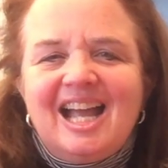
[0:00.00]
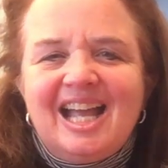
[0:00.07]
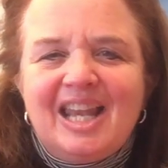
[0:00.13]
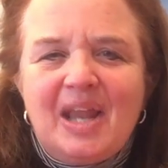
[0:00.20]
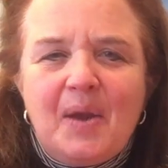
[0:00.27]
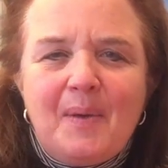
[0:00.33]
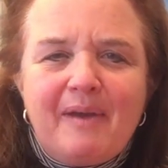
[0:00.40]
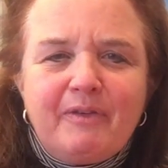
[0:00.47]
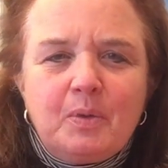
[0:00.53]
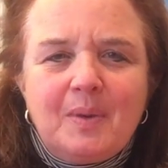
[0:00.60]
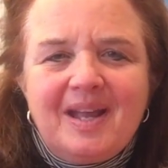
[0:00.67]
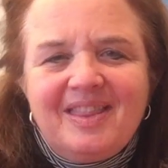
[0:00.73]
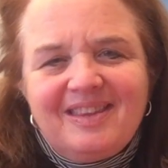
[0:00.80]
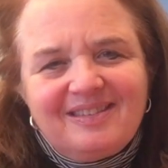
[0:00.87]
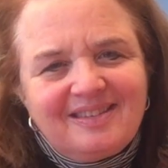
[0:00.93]
Hello
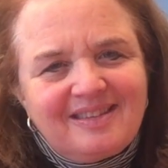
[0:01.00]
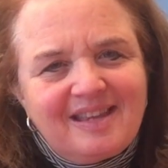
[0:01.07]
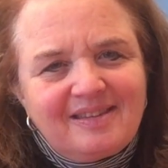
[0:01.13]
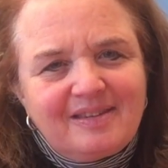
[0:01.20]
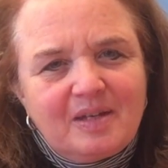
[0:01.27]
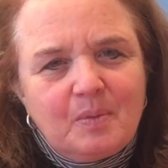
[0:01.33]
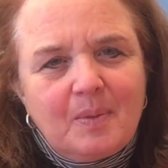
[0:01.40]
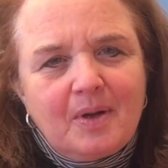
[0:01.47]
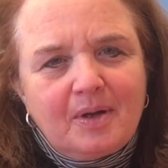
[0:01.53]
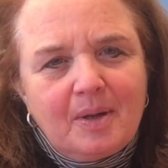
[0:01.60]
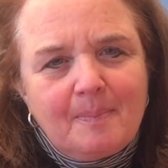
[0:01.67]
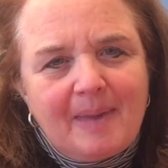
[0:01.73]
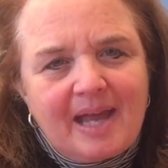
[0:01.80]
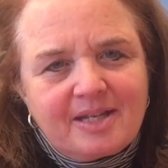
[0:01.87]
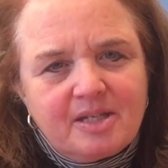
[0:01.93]
everyone, this is Leslie.
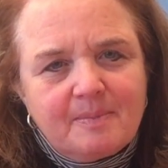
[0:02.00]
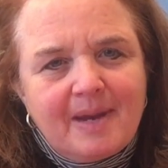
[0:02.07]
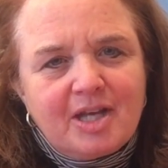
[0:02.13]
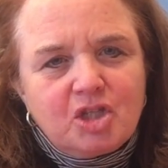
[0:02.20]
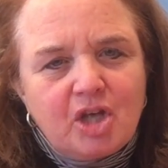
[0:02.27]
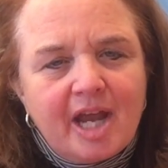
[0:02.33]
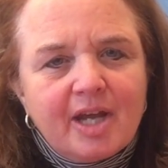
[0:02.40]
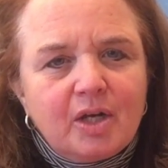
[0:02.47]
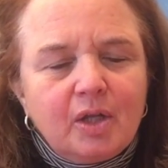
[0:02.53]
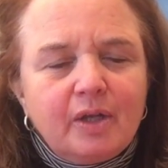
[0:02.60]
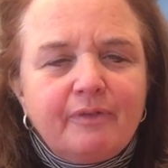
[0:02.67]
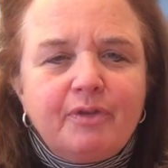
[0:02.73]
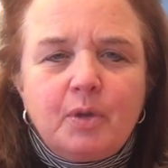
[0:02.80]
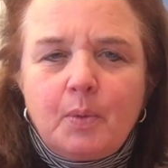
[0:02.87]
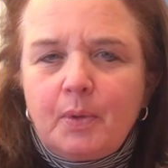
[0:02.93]
Welcome back to my channel.
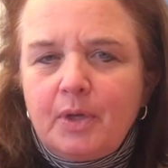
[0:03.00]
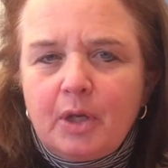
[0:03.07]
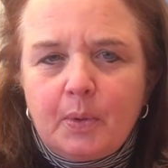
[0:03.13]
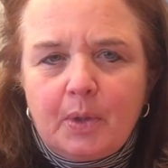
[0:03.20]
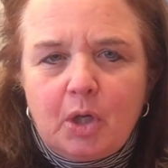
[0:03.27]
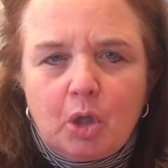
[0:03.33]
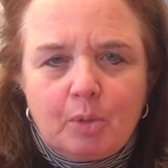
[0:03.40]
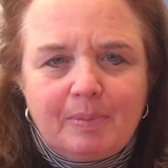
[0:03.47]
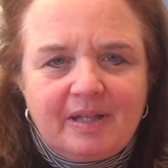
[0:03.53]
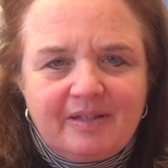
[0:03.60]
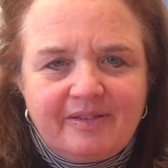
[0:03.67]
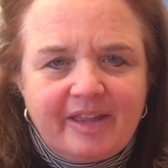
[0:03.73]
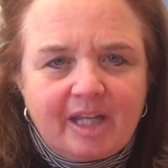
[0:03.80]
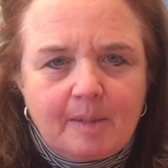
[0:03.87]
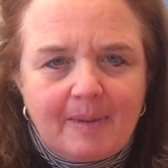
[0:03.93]
If you are new here, please
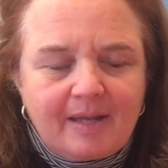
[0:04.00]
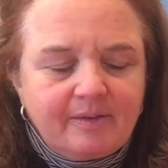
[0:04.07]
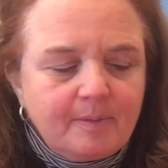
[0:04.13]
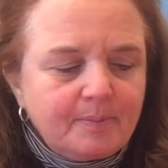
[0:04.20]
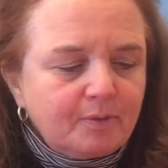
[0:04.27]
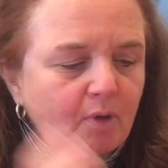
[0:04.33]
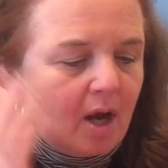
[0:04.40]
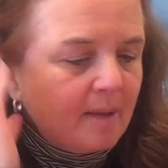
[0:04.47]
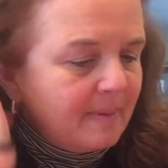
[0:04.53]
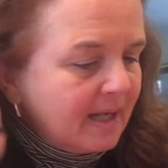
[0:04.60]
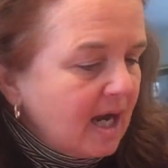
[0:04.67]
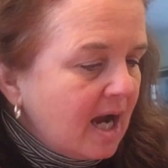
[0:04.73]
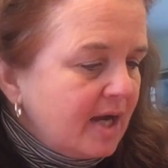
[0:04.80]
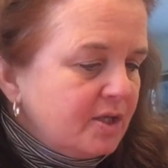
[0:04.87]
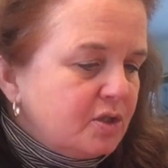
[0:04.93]
think about
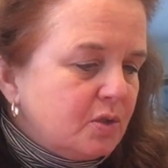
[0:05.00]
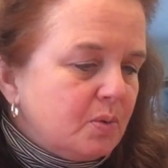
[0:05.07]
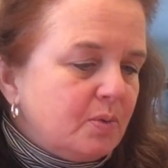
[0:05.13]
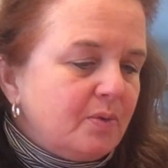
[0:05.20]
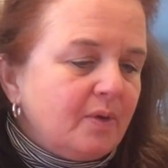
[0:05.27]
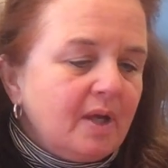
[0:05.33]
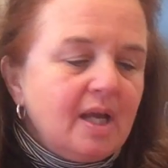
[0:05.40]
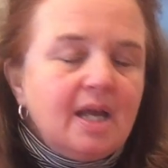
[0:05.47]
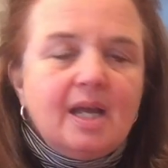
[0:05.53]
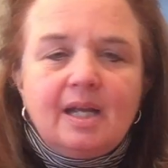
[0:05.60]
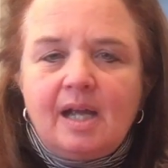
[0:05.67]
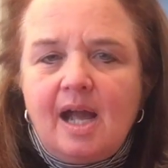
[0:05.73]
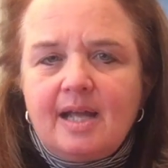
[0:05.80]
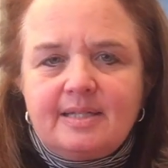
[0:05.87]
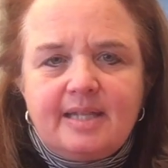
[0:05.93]
subscribing. I do
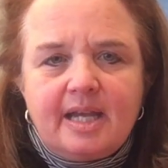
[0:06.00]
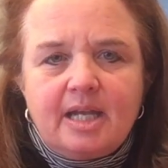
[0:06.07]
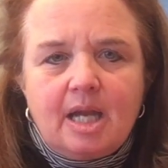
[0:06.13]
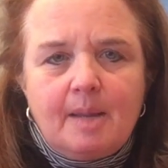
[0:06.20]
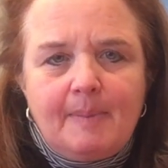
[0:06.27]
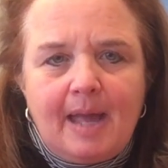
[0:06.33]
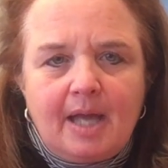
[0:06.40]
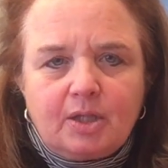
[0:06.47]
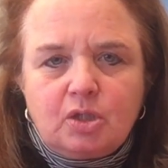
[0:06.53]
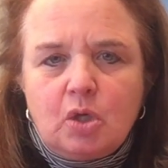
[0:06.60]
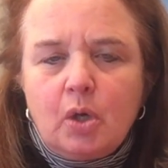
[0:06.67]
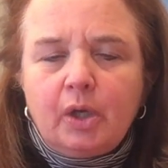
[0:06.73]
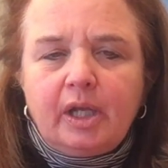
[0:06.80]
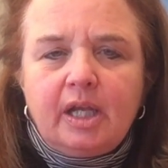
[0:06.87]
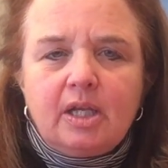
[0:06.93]
content about
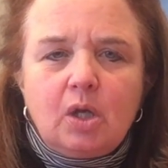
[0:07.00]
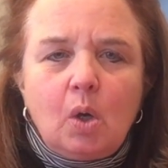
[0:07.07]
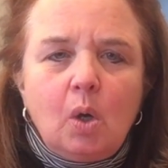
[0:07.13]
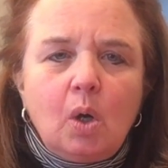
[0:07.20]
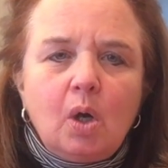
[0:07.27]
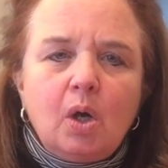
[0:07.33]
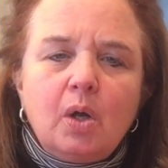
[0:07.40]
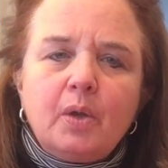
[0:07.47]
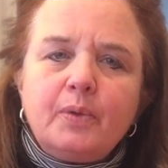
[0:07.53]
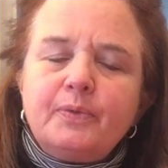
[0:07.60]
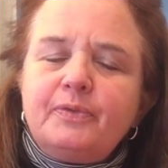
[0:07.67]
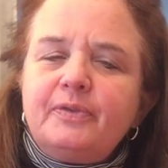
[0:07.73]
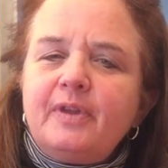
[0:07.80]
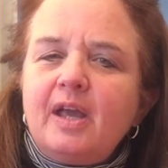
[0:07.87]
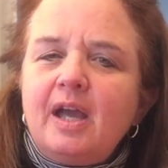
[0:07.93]
Target
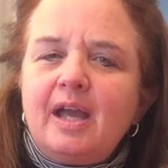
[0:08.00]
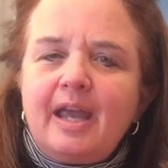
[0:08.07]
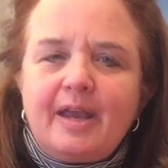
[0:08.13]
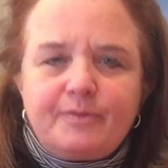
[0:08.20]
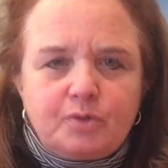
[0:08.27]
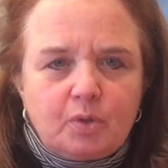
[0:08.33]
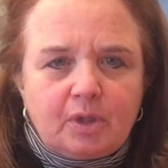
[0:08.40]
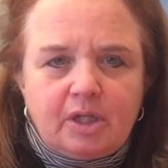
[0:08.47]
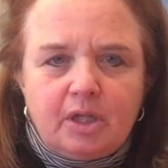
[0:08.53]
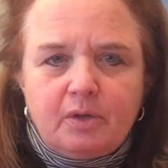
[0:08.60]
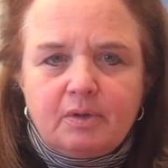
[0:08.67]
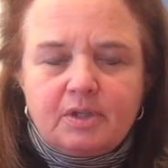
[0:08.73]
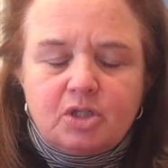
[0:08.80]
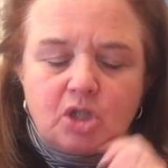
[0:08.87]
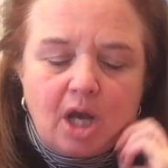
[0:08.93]
hauls uh, after
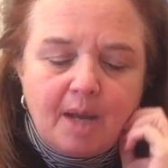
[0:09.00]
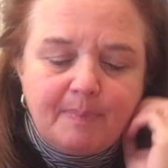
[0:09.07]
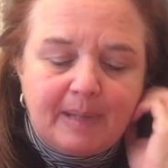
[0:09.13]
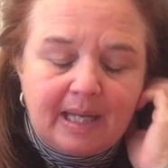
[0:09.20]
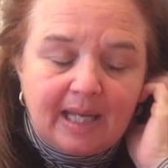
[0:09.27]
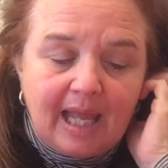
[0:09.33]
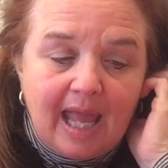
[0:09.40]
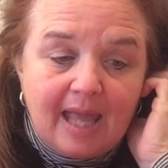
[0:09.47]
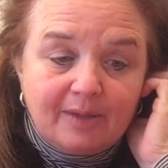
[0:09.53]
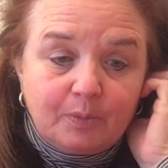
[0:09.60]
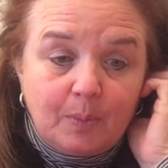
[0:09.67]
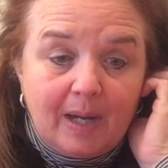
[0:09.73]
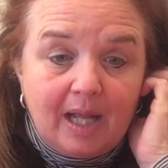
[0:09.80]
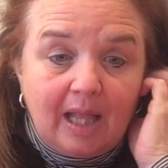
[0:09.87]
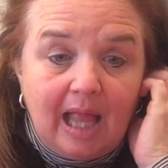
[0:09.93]
clearance shopping, as
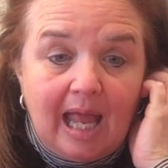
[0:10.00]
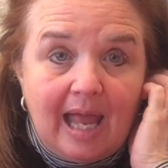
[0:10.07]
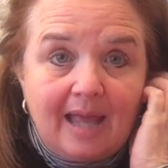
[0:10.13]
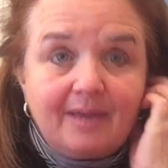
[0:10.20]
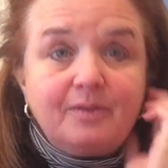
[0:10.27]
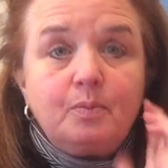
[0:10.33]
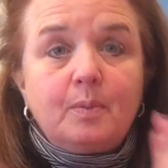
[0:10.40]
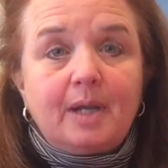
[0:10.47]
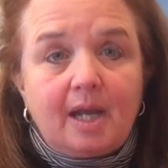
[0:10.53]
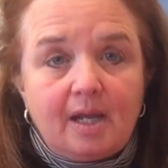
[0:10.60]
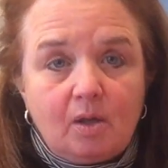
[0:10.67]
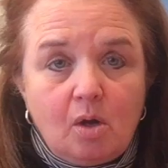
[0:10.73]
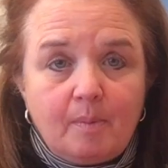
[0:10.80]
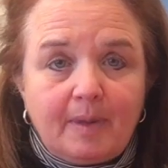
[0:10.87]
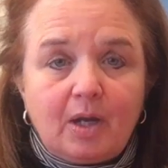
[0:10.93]
well as what I
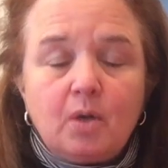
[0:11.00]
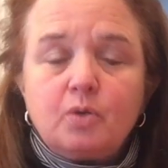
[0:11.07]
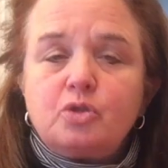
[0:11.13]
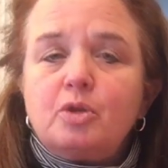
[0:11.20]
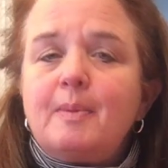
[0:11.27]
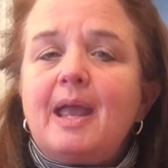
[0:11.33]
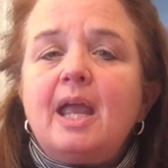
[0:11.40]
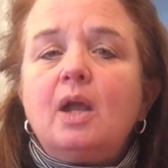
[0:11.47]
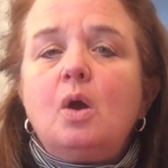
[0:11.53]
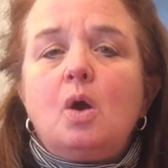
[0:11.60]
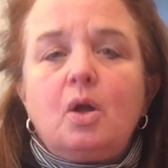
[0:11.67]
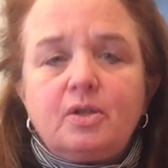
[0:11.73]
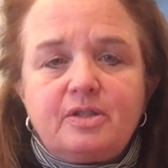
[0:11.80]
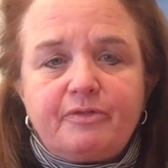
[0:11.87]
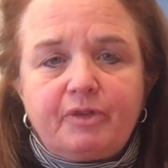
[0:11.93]
call my whole shebang,
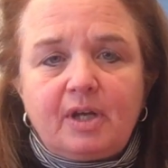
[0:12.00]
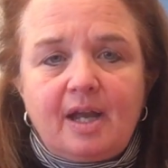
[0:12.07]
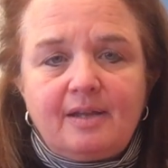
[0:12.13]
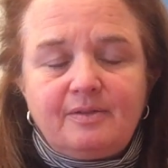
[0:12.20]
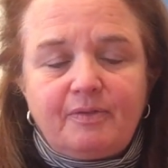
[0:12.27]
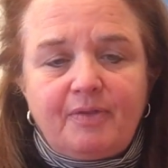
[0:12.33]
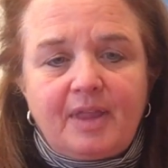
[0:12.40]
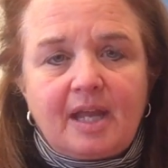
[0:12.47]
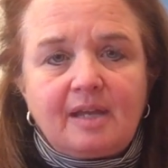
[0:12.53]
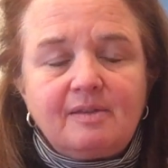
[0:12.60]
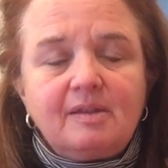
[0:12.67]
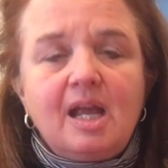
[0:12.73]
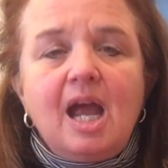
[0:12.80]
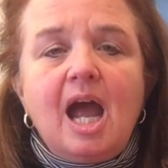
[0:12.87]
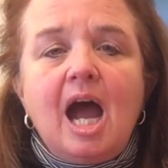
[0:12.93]
all different kinds of
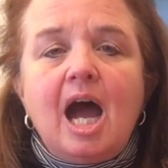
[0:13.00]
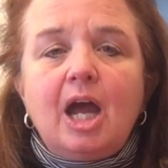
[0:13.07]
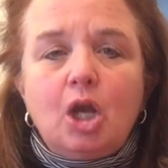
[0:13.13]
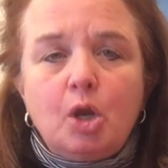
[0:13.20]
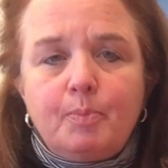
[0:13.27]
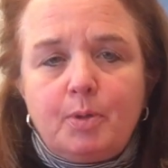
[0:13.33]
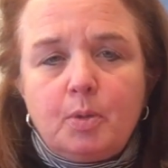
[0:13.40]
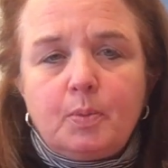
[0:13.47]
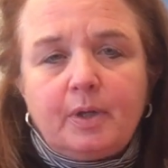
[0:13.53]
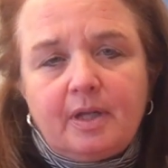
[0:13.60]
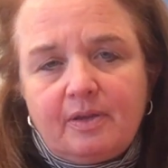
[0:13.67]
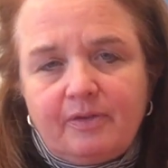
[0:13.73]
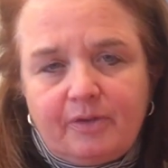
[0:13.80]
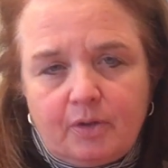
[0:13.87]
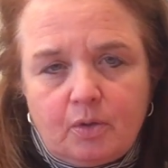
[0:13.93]
things. I hope you will
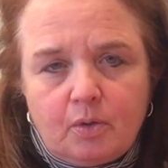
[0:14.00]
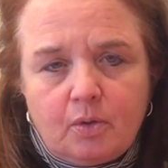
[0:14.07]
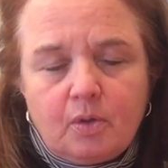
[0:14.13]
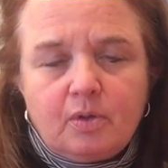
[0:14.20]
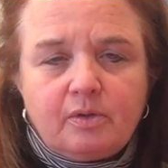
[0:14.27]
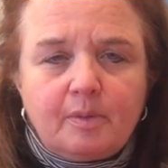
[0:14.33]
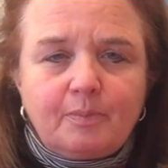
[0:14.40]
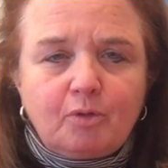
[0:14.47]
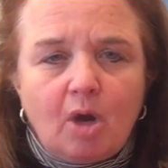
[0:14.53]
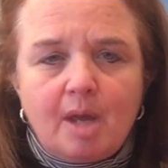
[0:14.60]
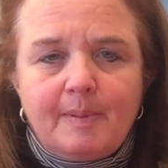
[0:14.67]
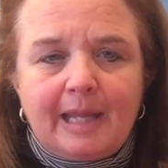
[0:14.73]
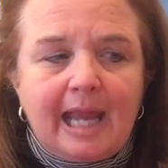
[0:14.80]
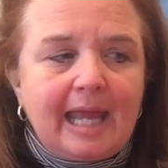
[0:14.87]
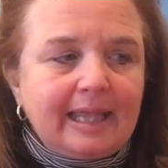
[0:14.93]
consider
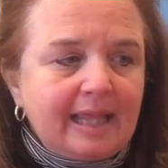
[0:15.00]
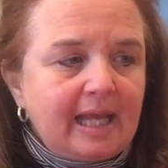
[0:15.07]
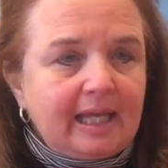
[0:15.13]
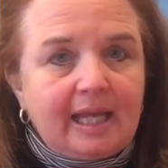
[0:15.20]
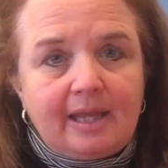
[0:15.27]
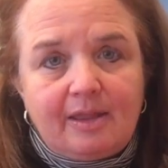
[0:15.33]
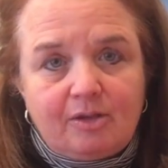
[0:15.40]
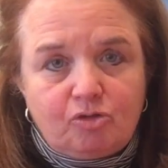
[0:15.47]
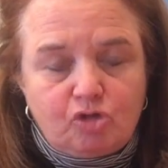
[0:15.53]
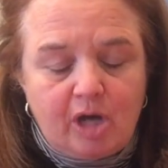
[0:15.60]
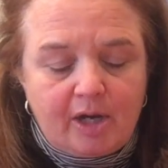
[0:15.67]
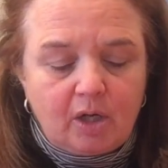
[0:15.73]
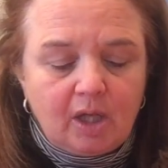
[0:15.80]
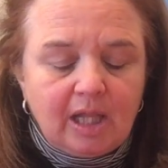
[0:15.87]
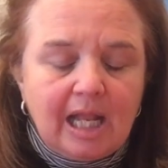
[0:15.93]
subscribing and liking this
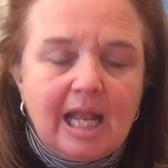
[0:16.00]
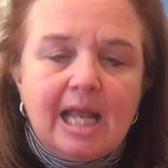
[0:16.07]
channel.